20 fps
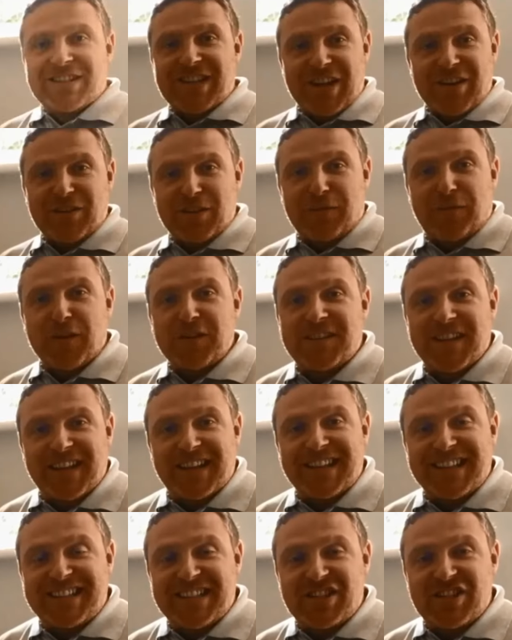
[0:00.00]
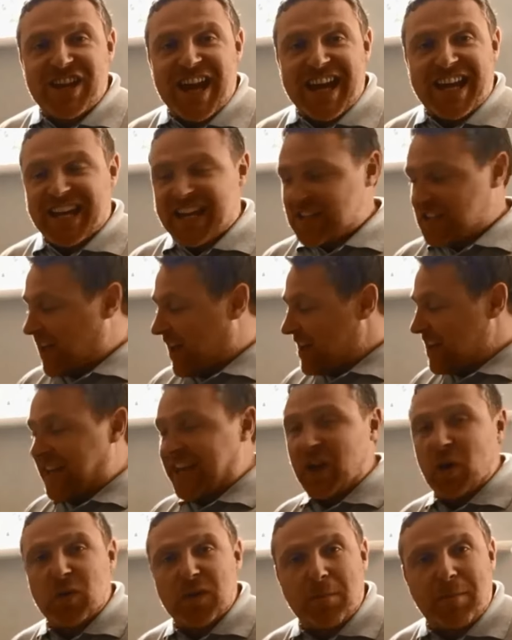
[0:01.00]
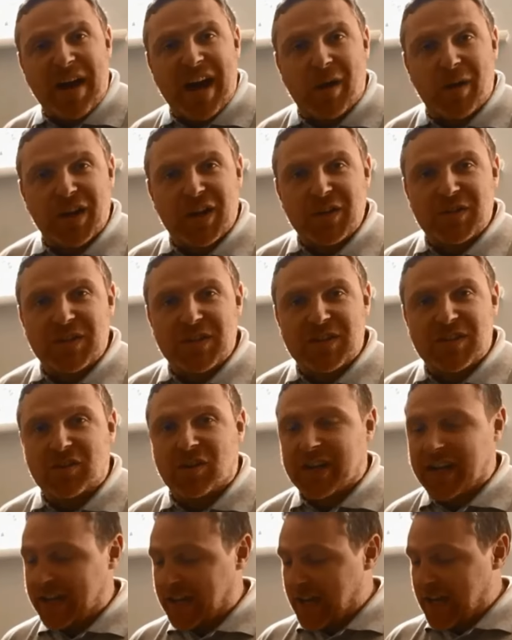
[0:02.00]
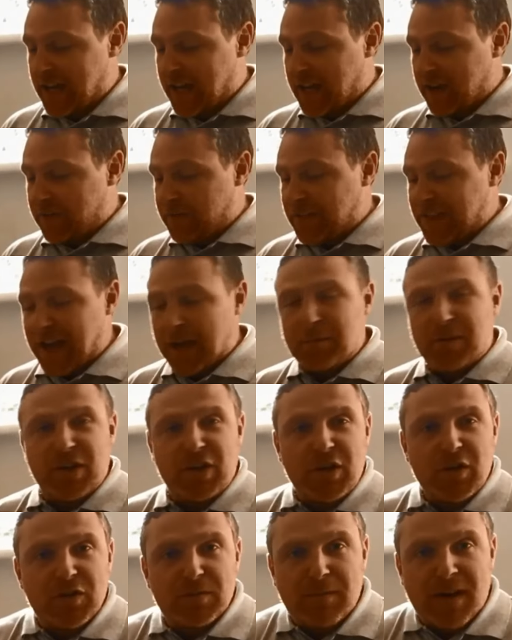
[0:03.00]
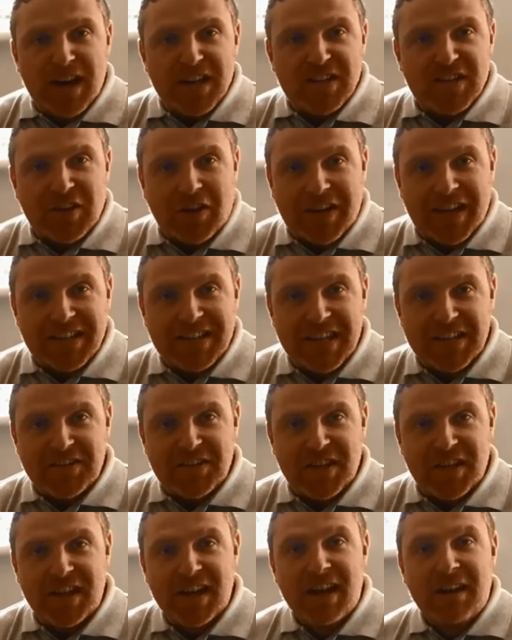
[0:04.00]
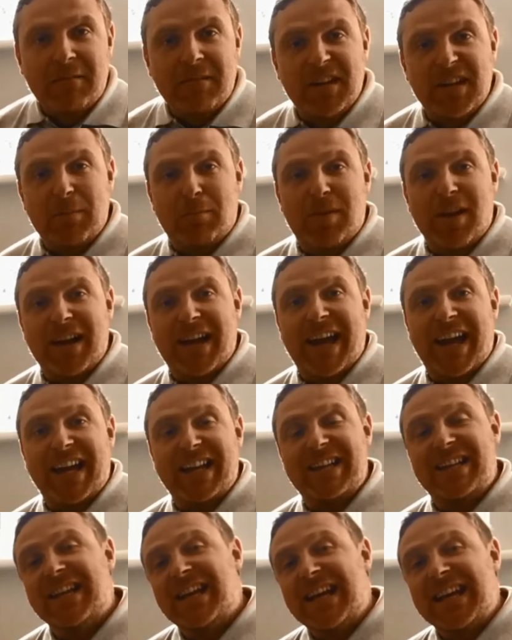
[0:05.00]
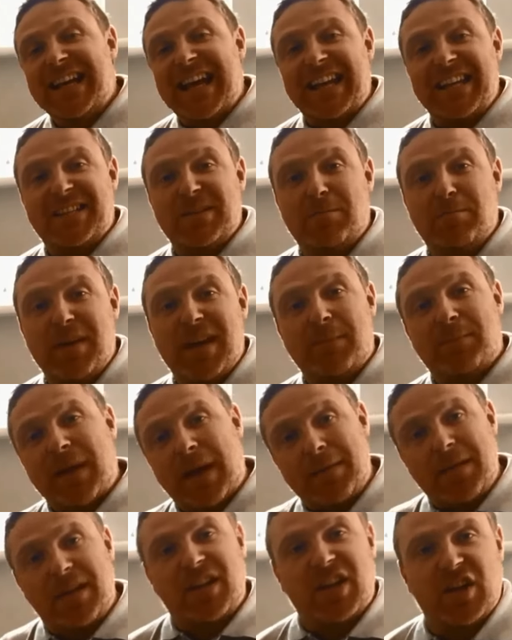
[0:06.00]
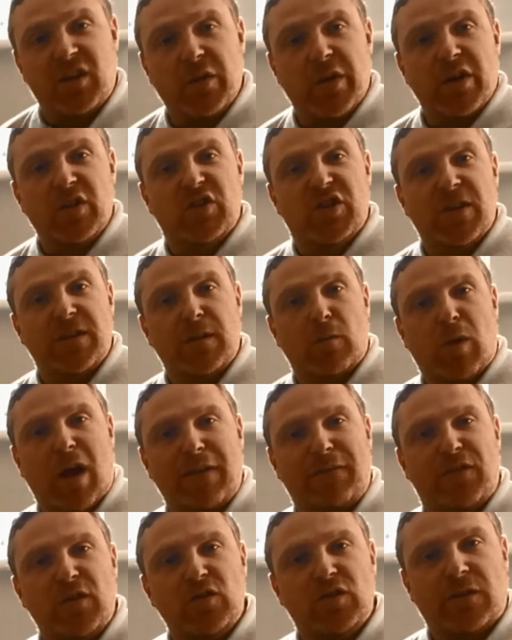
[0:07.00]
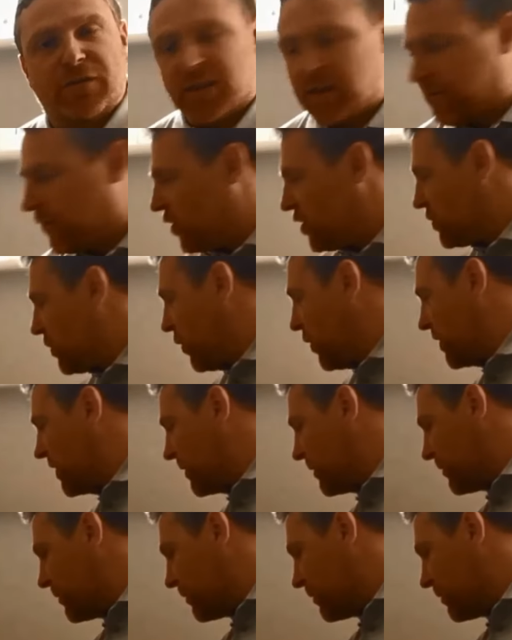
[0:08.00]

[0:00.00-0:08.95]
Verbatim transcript: So the first thing I need to check is that I kill the power going to the socket and for that I'm going to use my socket tester. I'm going to plug it in, get it to beep and then I'm going to turn the right fuse off at the fuse board.